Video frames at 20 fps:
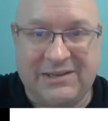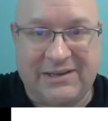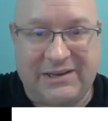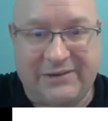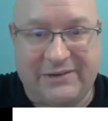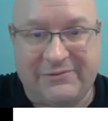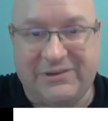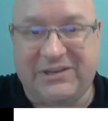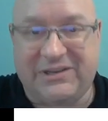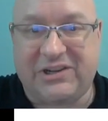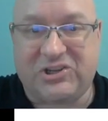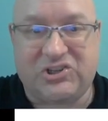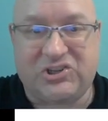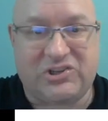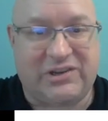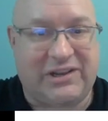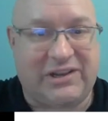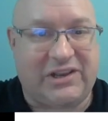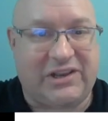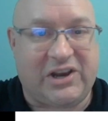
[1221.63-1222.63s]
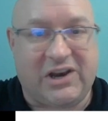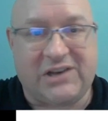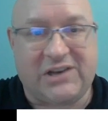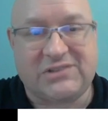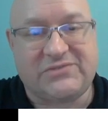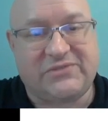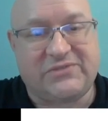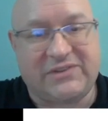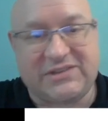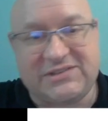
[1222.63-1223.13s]
reduction in
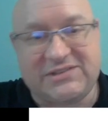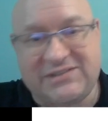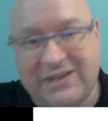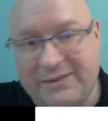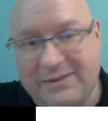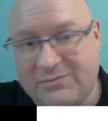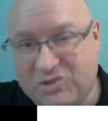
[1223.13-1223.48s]
cost for the same